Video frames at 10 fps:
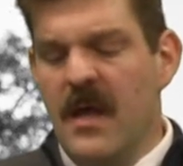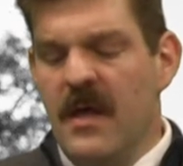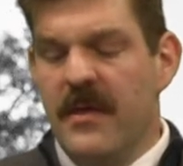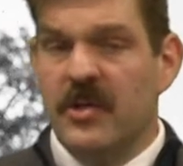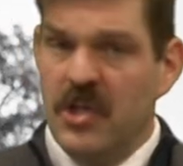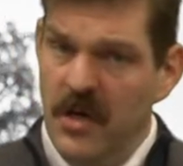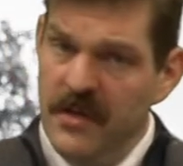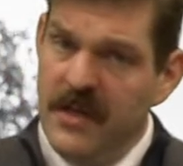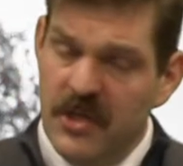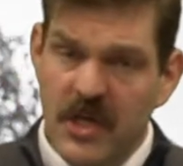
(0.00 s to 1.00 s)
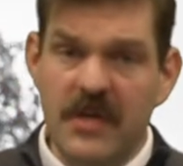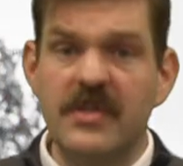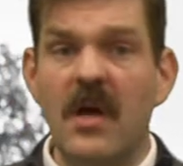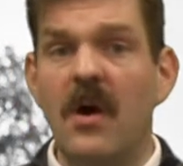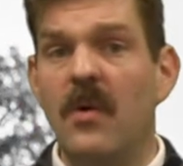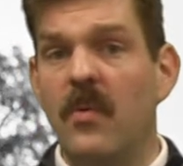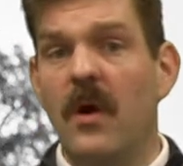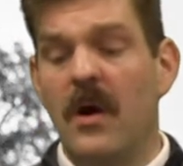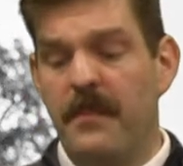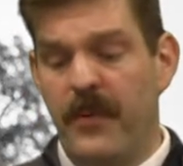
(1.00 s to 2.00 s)
Their cheers, though,
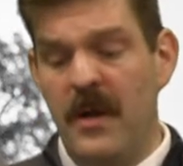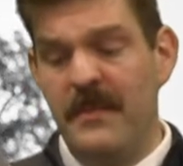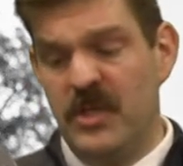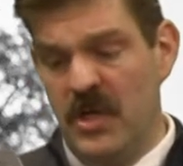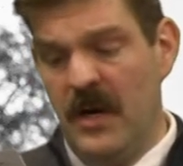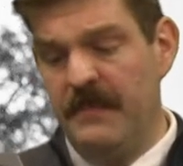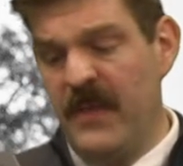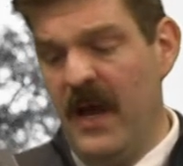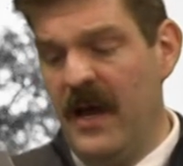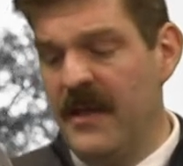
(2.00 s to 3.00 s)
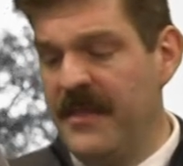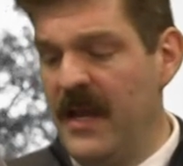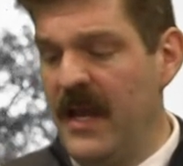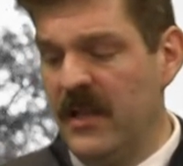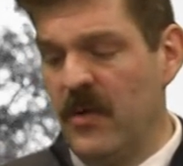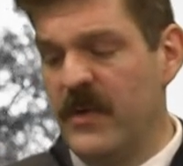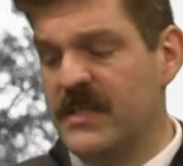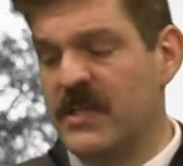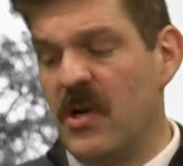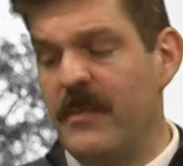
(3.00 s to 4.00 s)
were premature. Hitler was
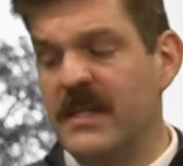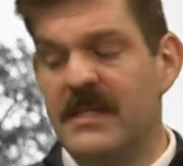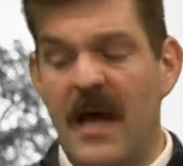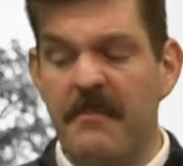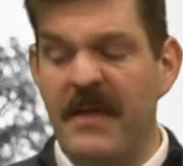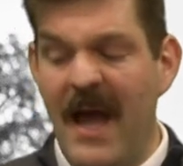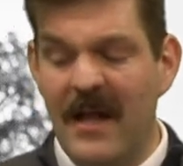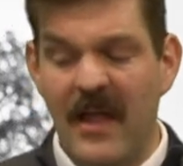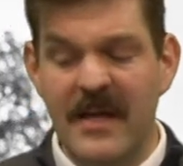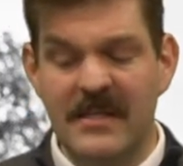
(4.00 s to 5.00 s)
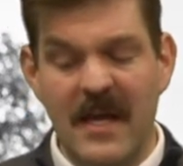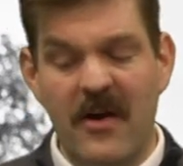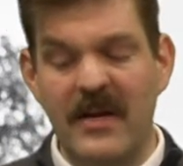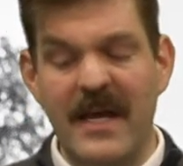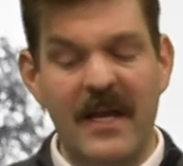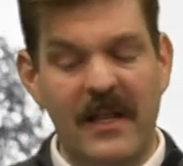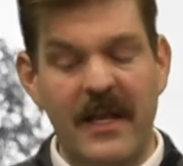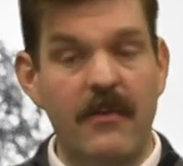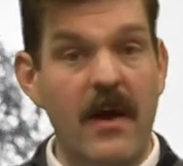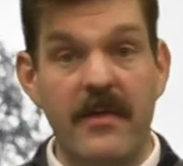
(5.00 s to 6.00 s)
determined to stop the Allies there in
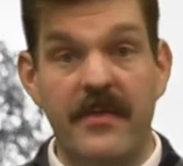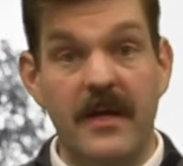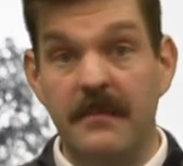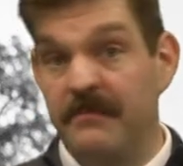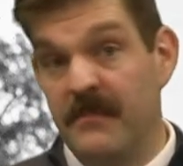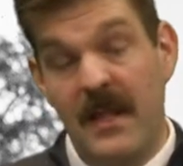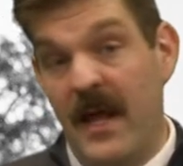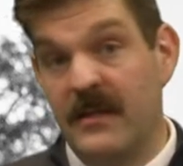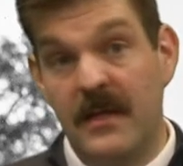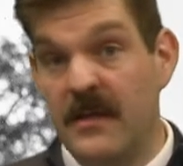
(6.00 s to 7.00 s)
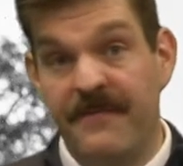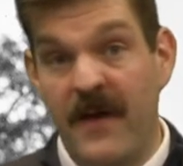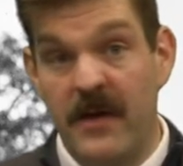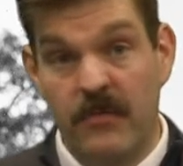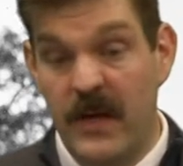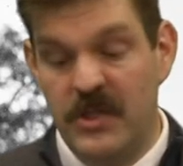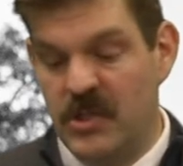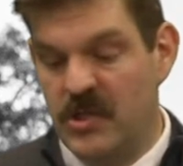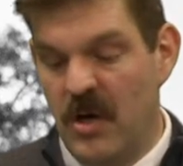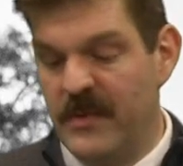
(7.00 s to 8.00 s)
Italy rather than letting the fight
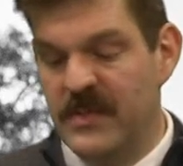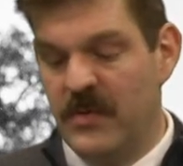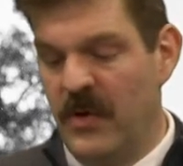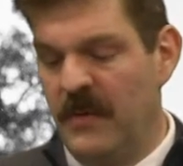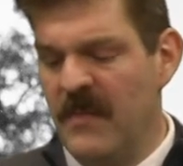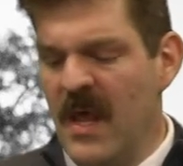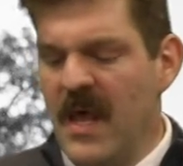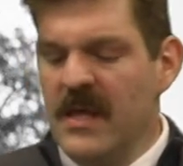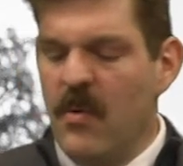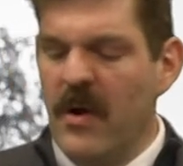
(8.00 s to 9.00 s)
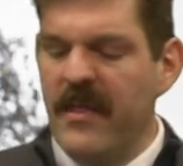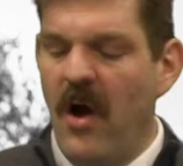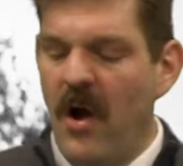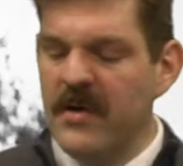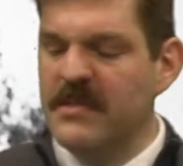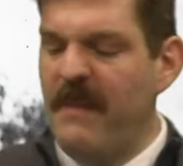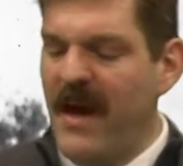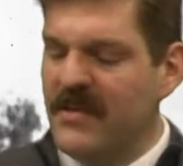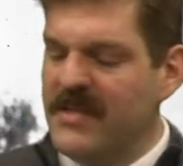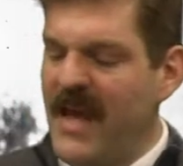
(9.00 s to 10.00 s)
reach German soil. And one of the hardest
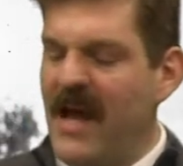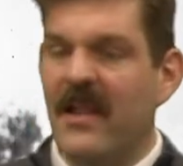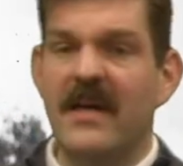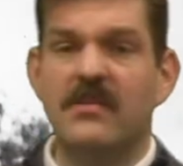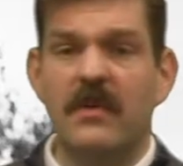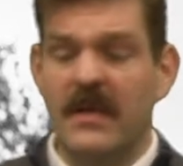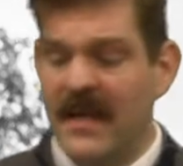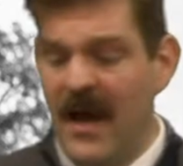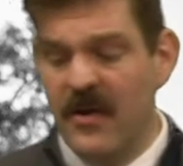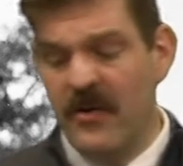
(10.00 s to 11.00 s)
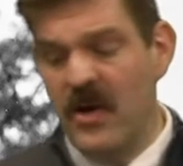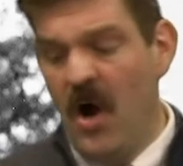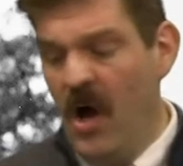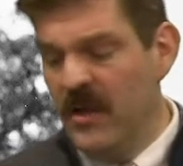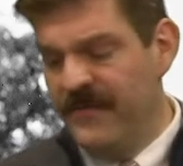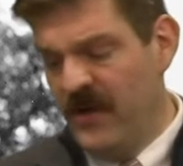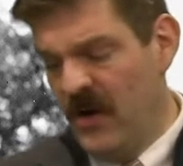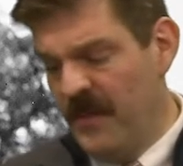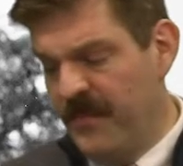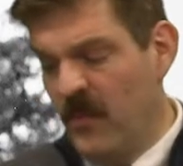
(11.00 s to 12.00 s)
battles the Allies would encounter in all of
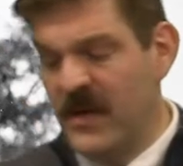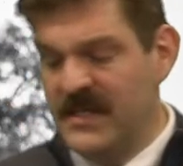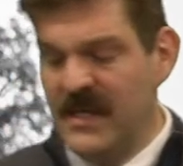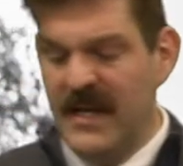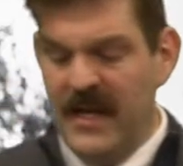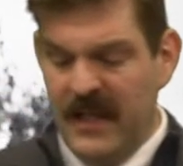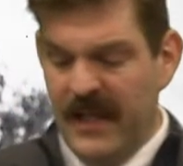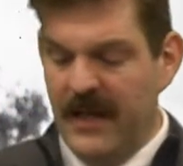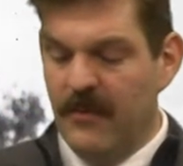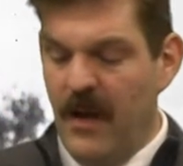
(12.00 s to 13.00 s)
Europe was in Italy